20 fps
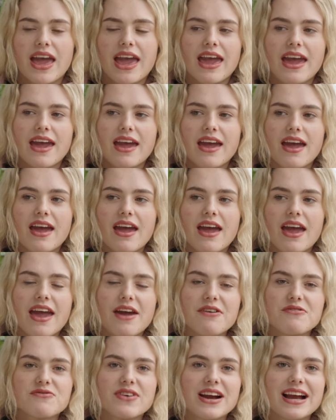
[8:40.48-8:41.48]
it
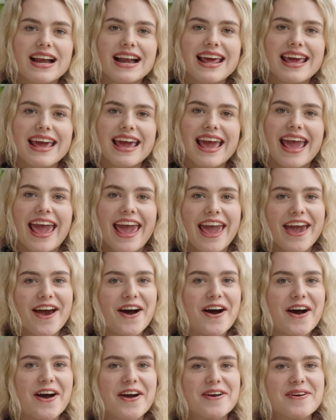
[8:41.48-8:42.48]
really hit
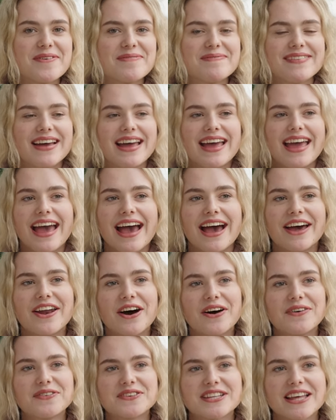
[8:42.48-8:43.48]
home. And
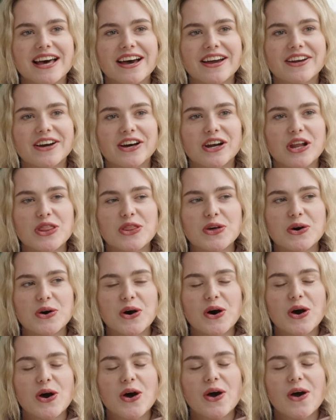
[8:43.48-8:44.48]
after that, I kind of
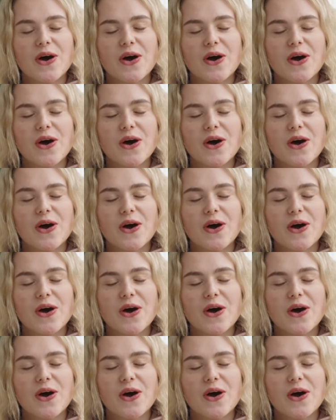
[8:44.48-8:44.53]
thought,